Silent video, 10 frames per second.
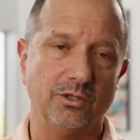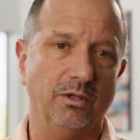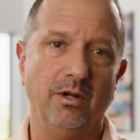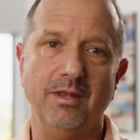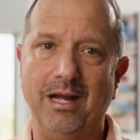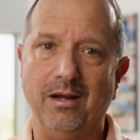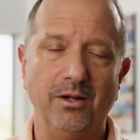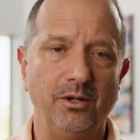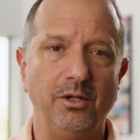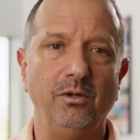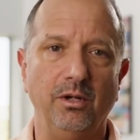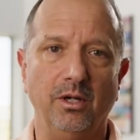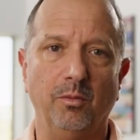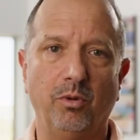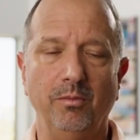So on that 100 unit
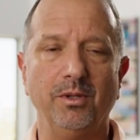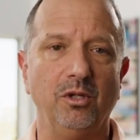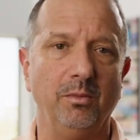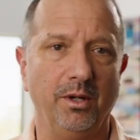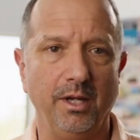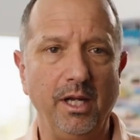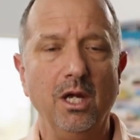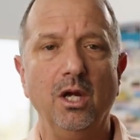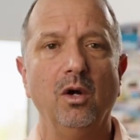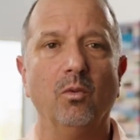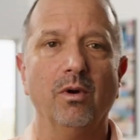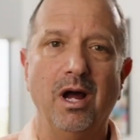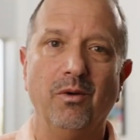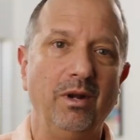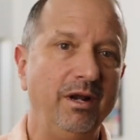apartment community, we're
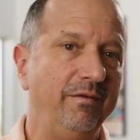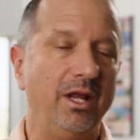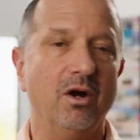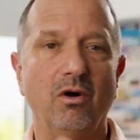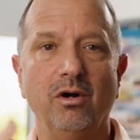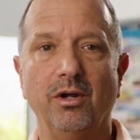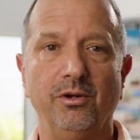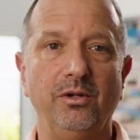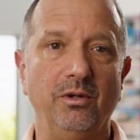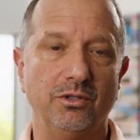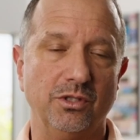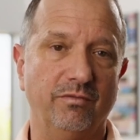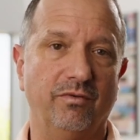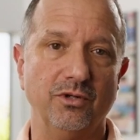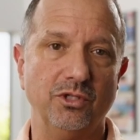not renovating all 100 units in the
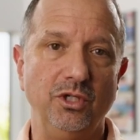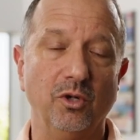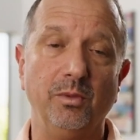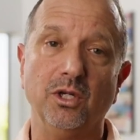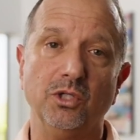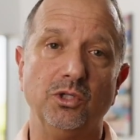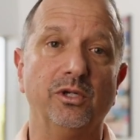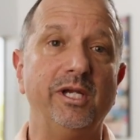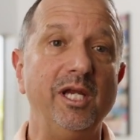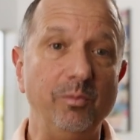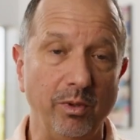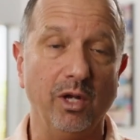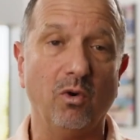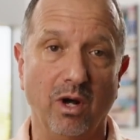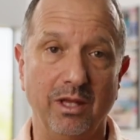first year because you're
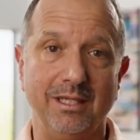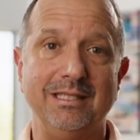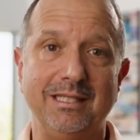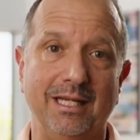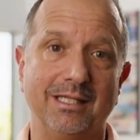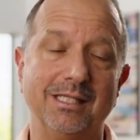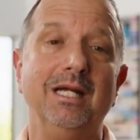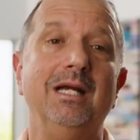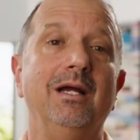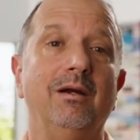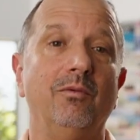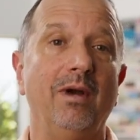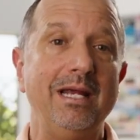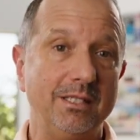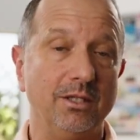keeping quality tenants,
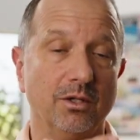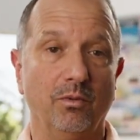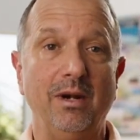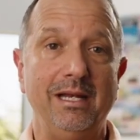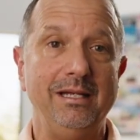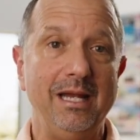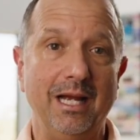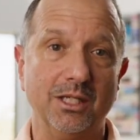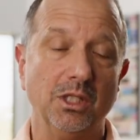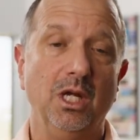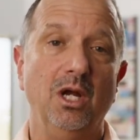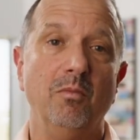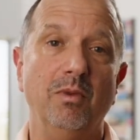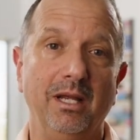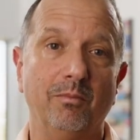raising their rent, yes,
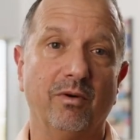but it